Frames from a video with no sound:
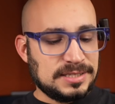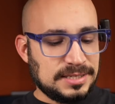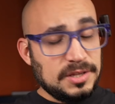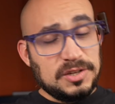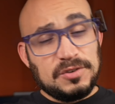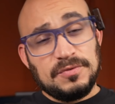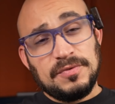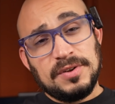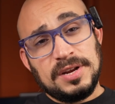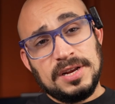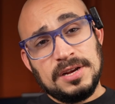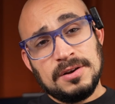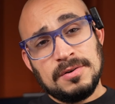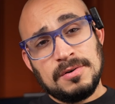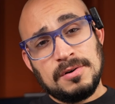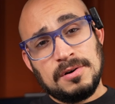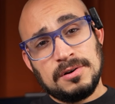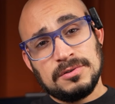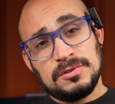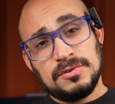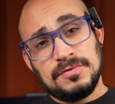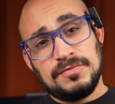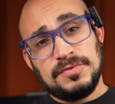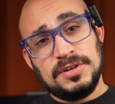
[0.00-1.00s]
This video
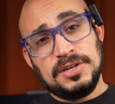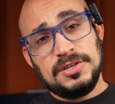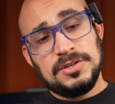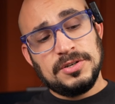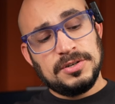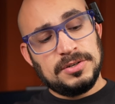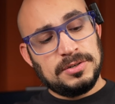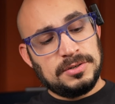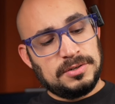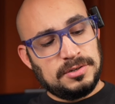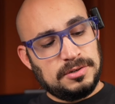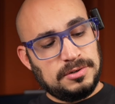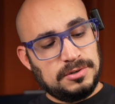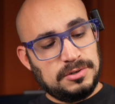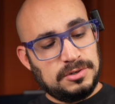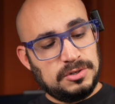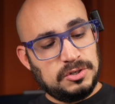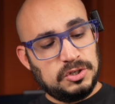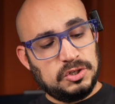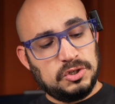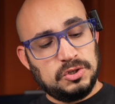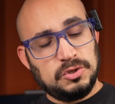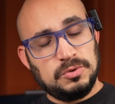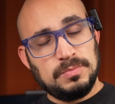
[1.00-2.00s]
also features
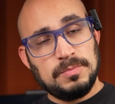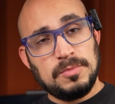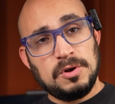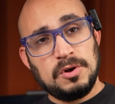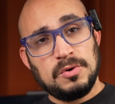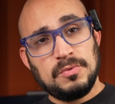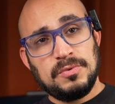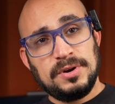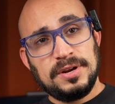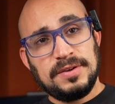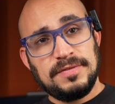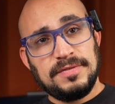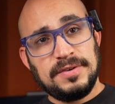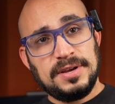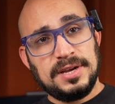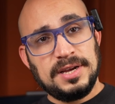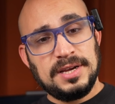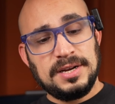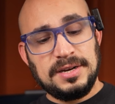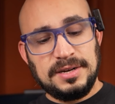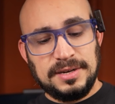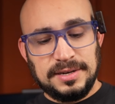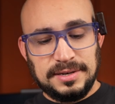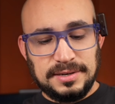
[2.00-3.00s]
Smallrig
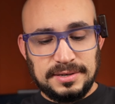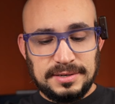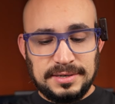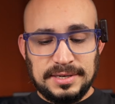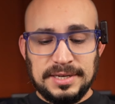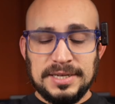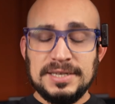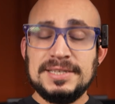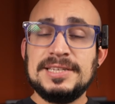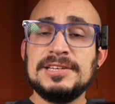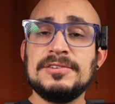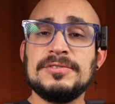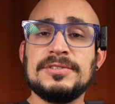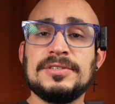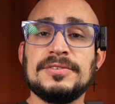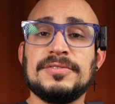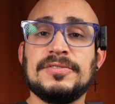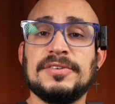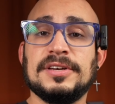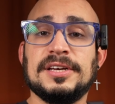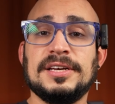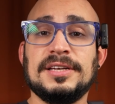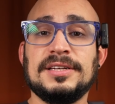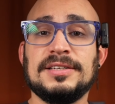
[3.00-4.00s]
Fan and Tilta
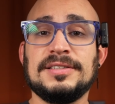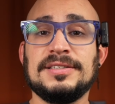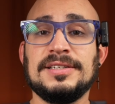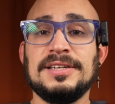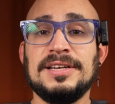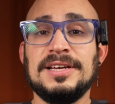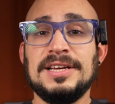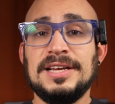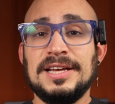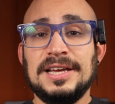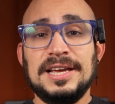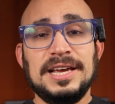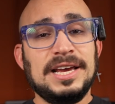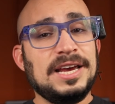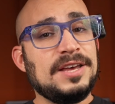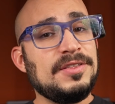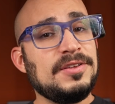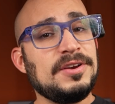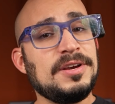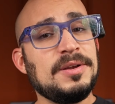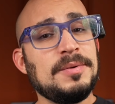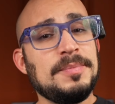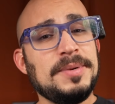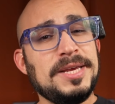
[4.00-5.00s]
Fan, and
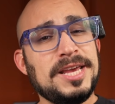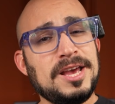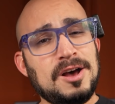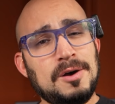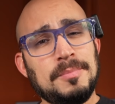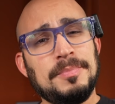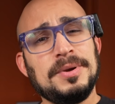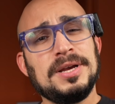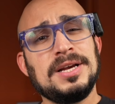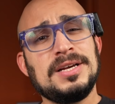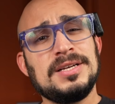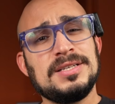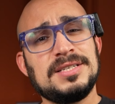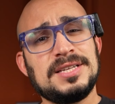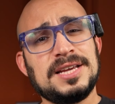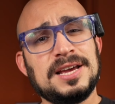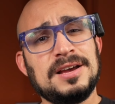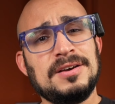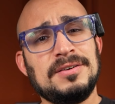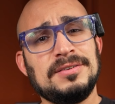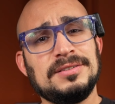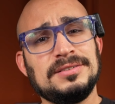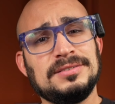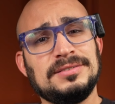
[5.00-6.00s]
they're going to be helping us
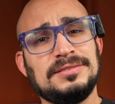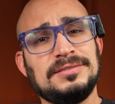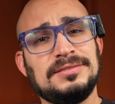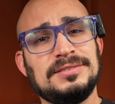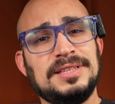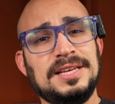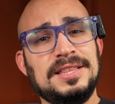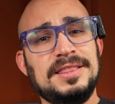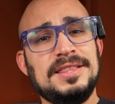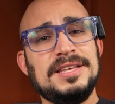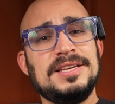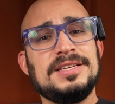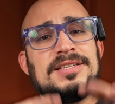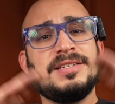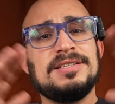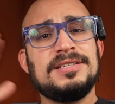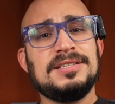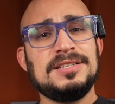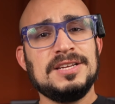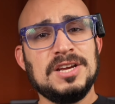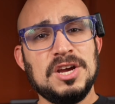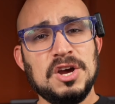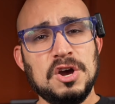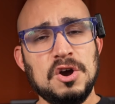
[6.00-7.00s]
out in
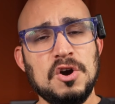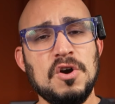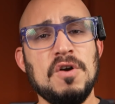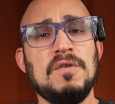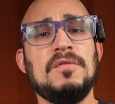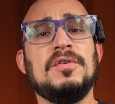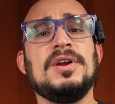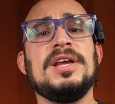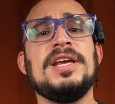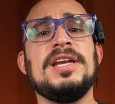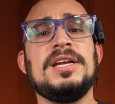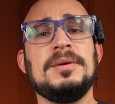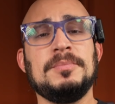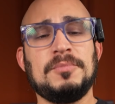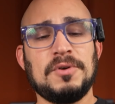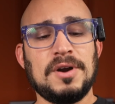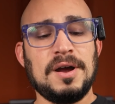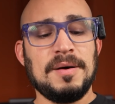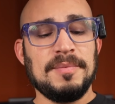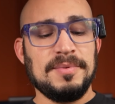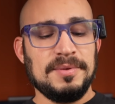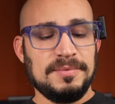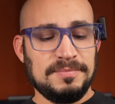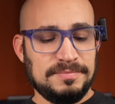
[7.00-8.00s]
this overheating
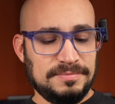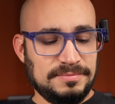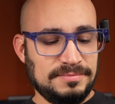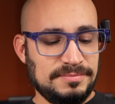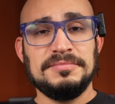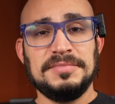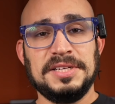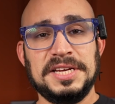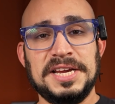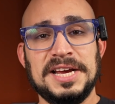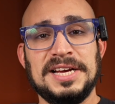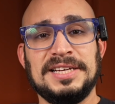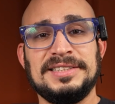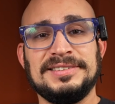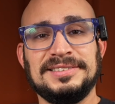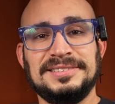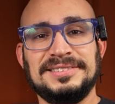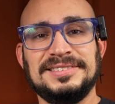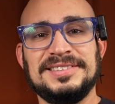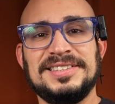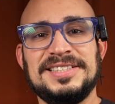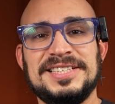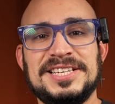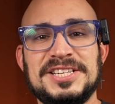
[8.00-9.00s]
problem. But yeah,
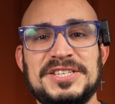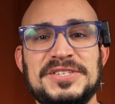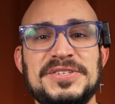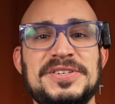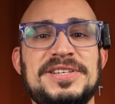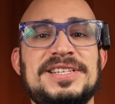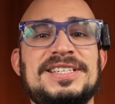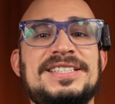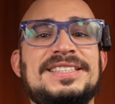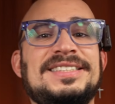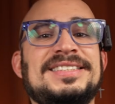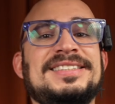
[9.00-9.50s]
let's get to it.